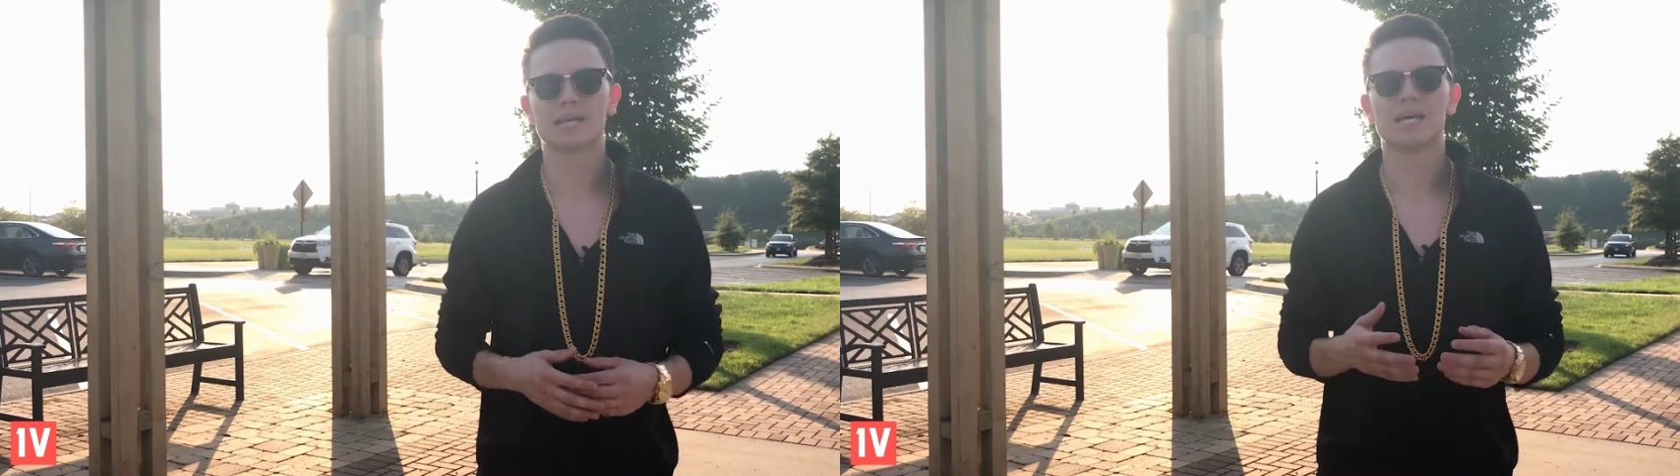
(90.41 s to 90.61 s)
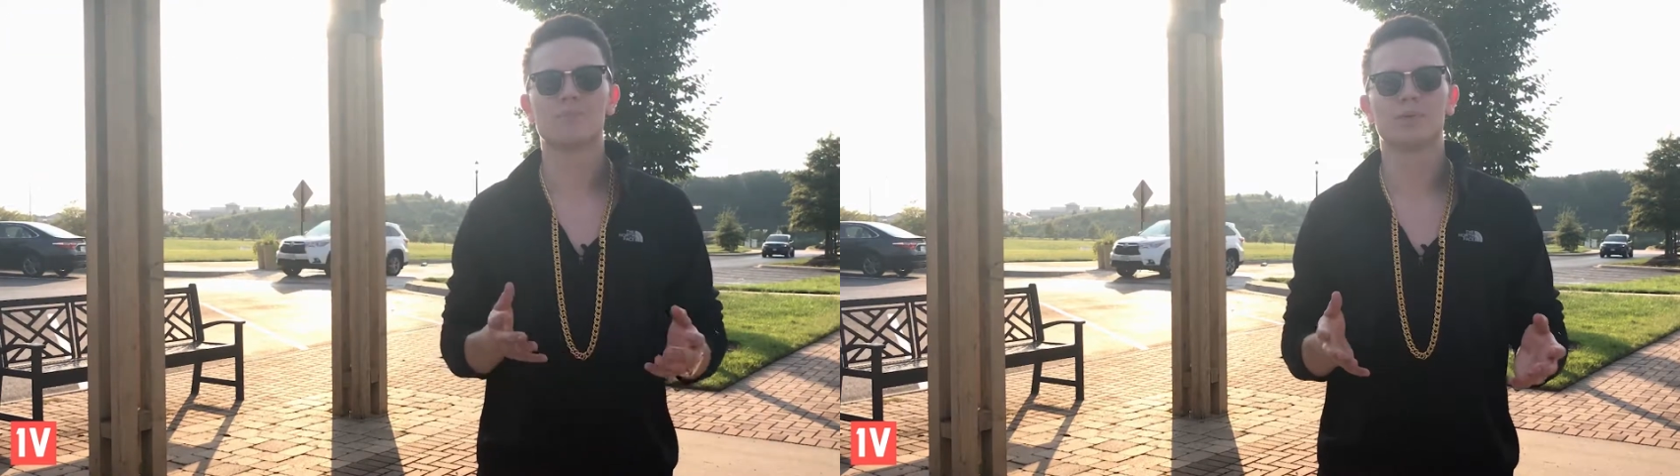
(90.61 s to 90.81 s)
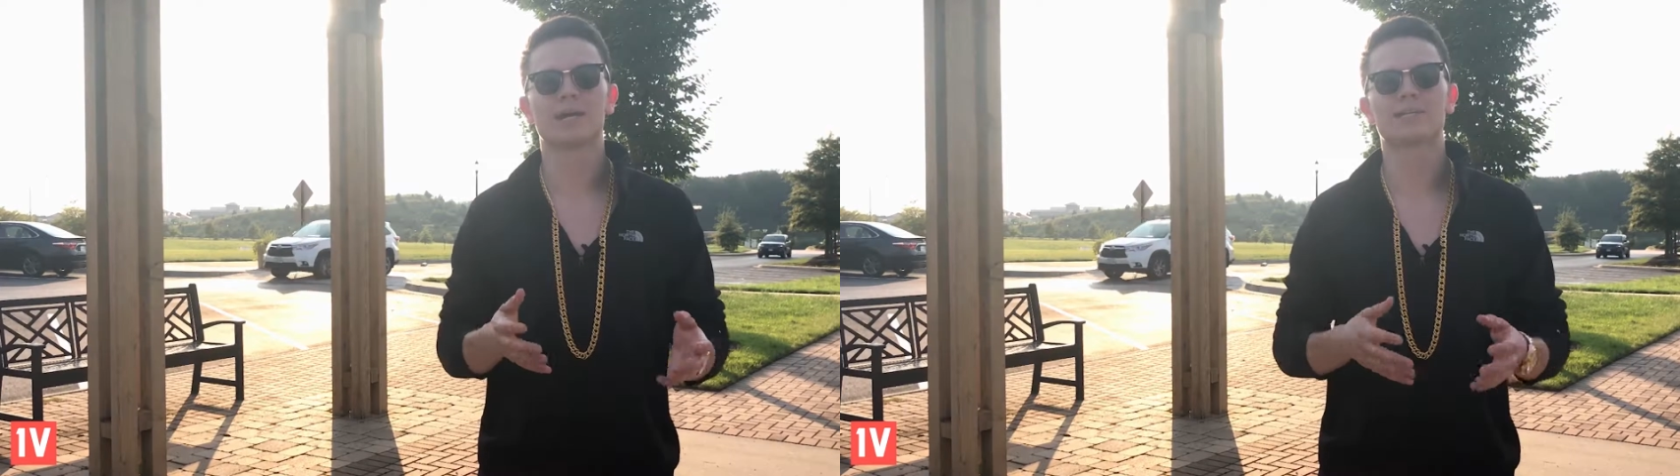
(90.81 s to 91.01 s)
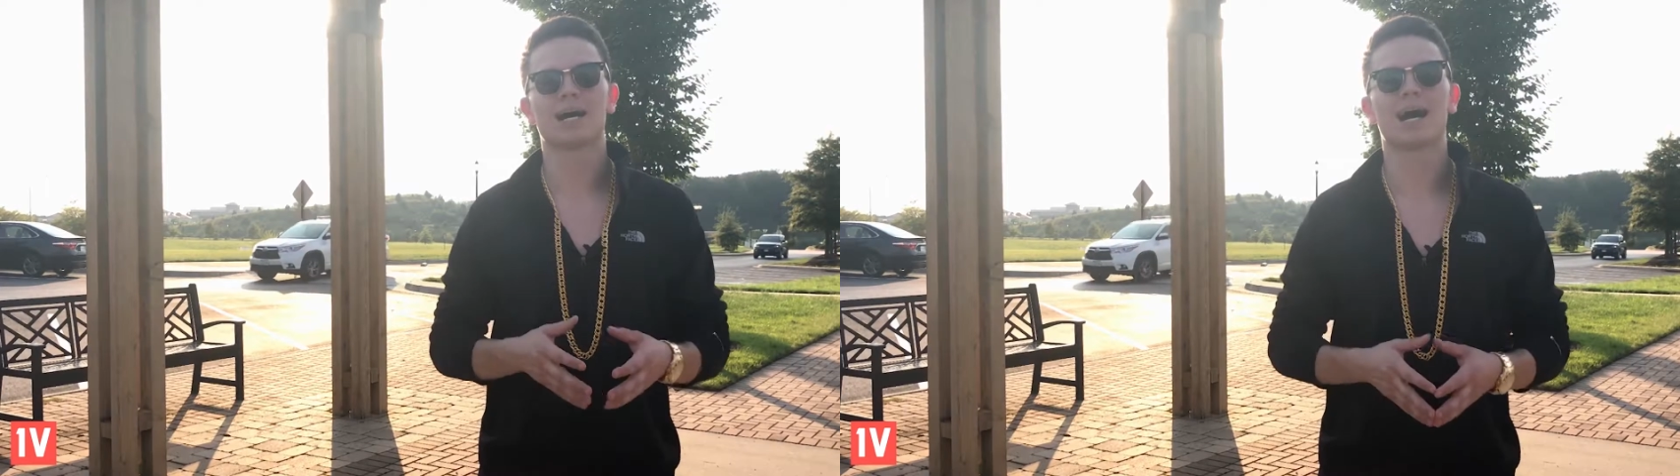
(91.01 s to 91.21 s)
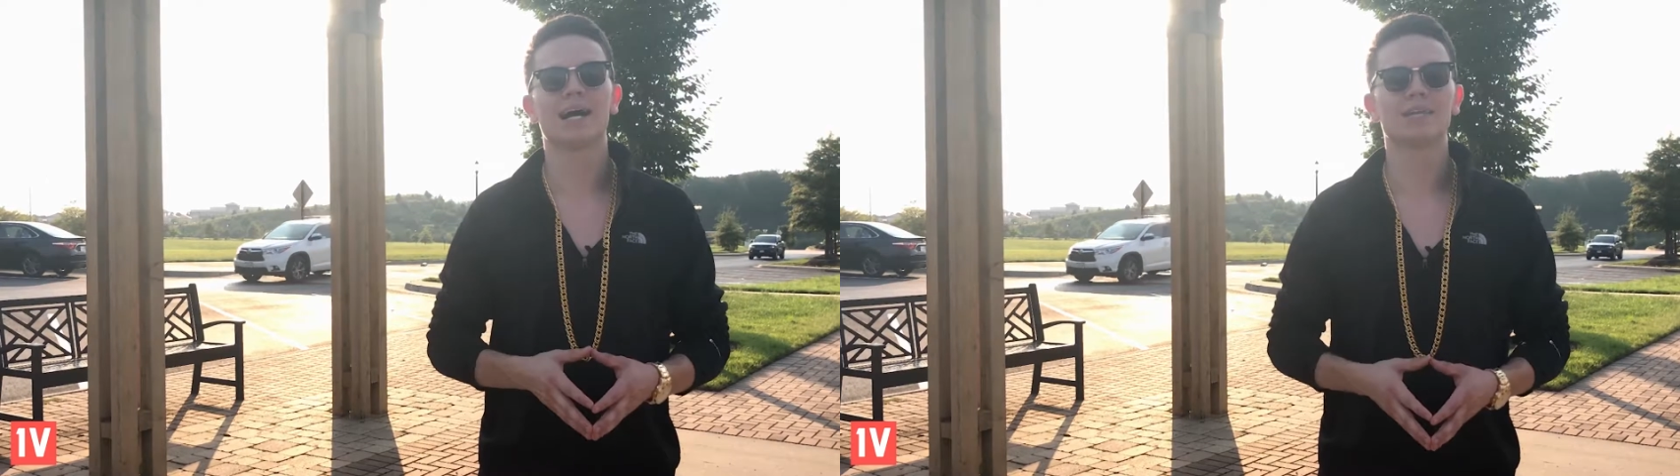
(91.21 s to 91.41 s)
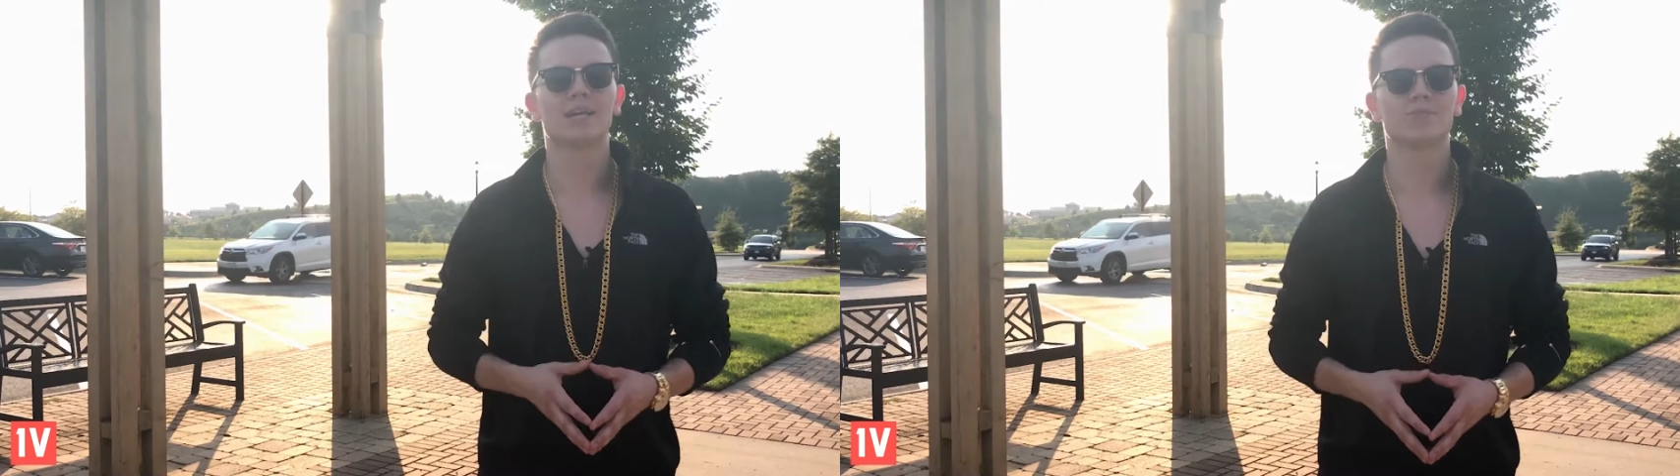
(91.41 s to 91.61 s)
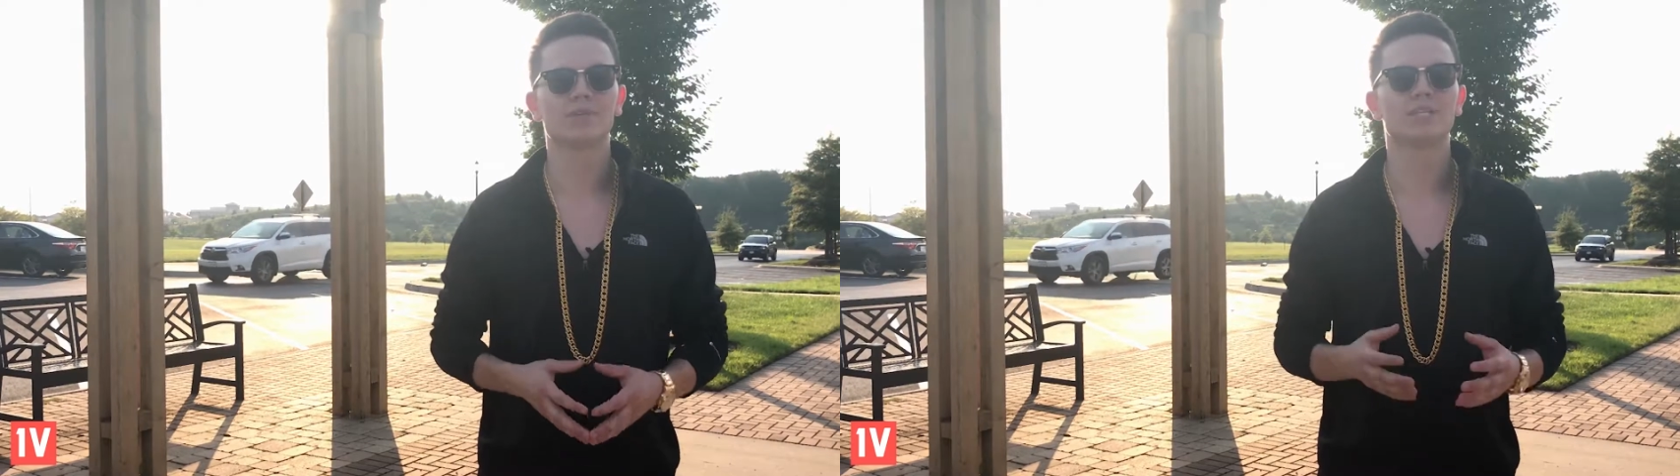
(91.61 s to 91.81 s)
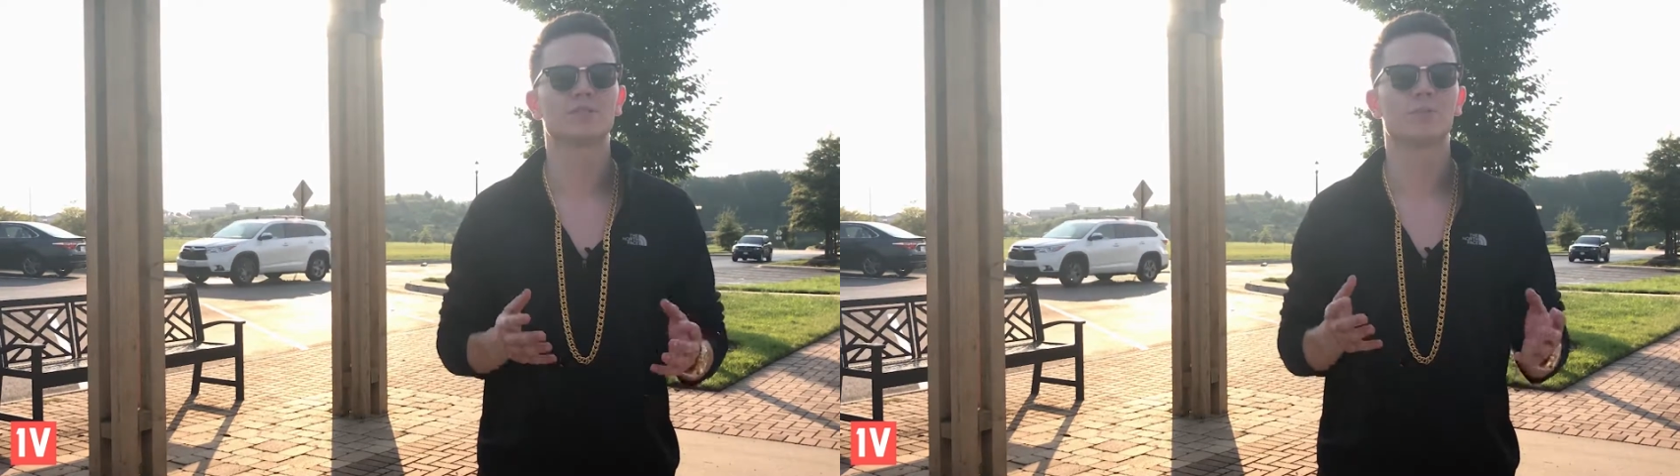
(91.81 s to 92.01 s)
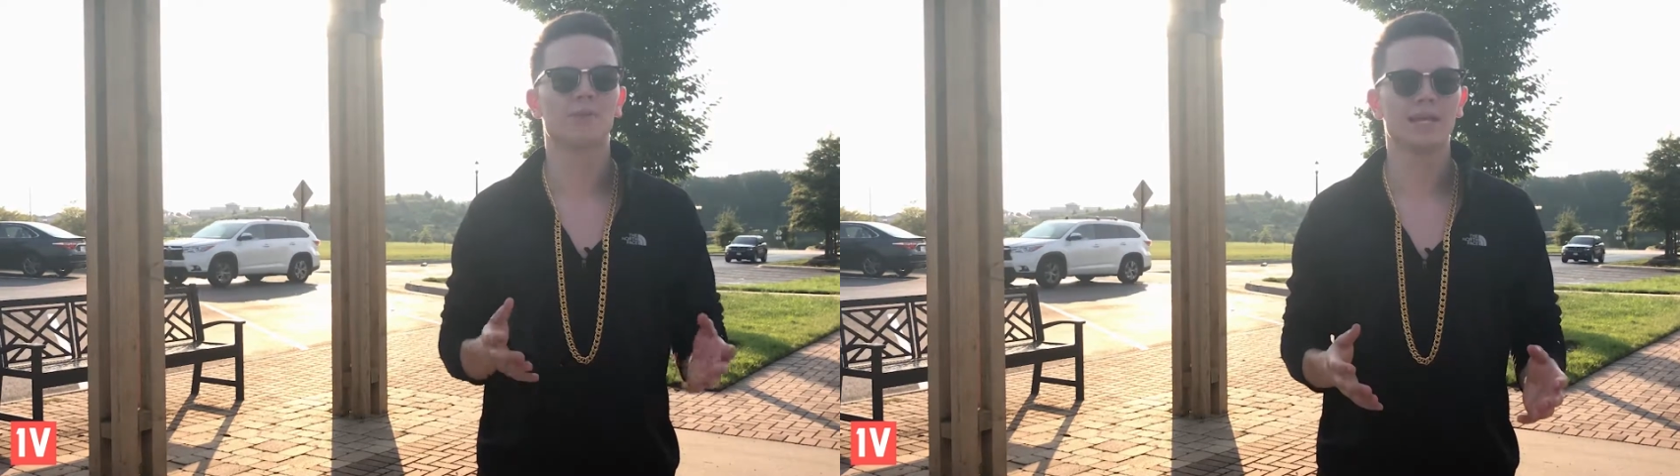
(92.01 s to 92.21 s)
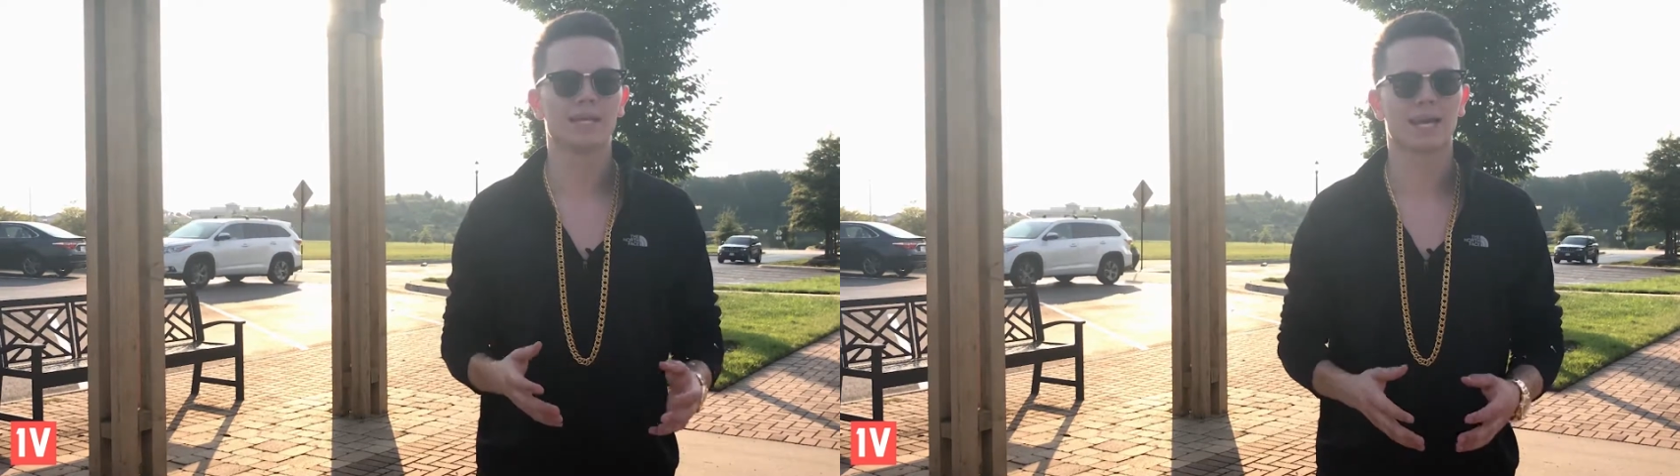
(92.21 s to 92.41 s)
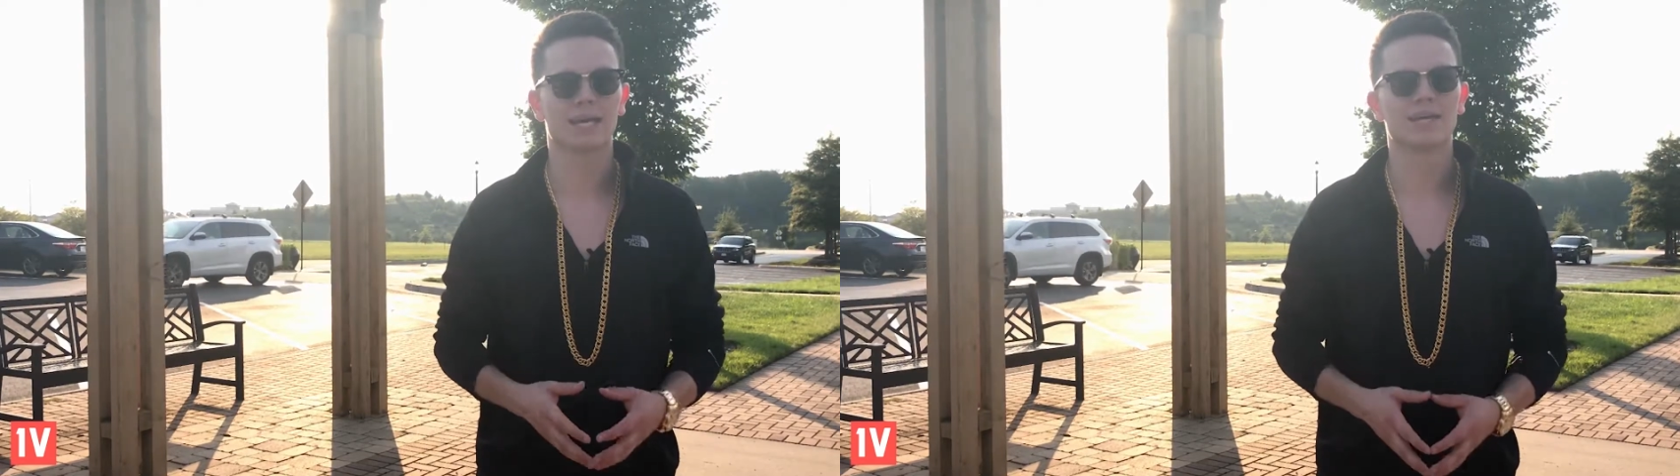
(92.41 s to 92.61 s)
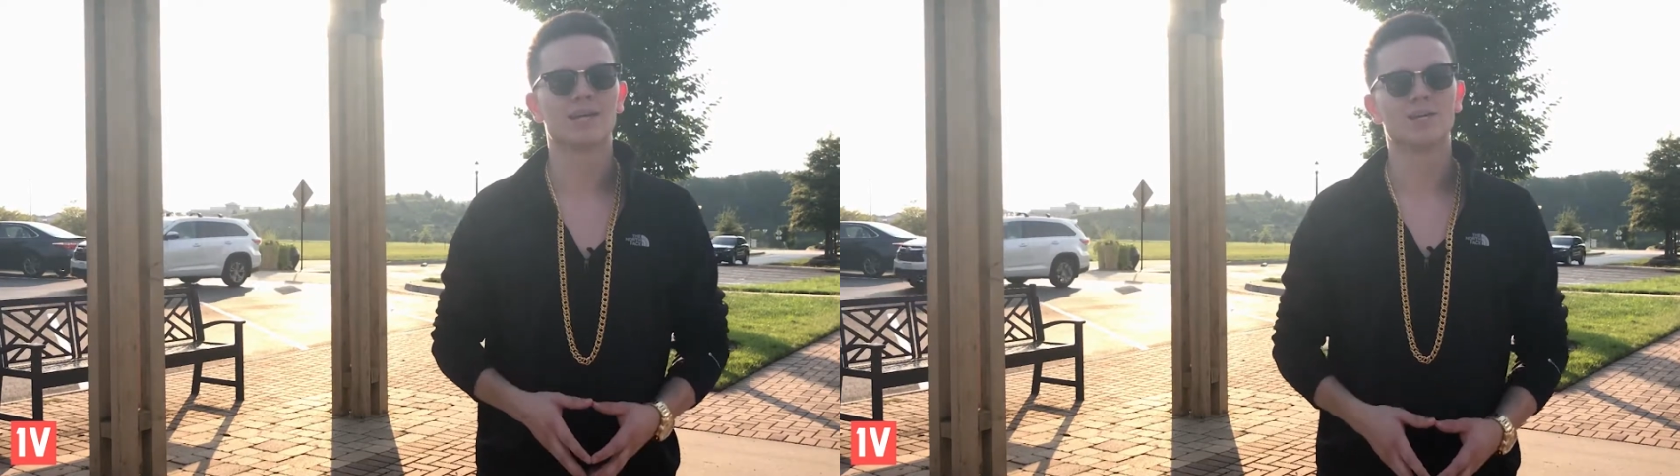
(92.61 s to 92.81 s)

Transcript: and play at the high level he's been playing at,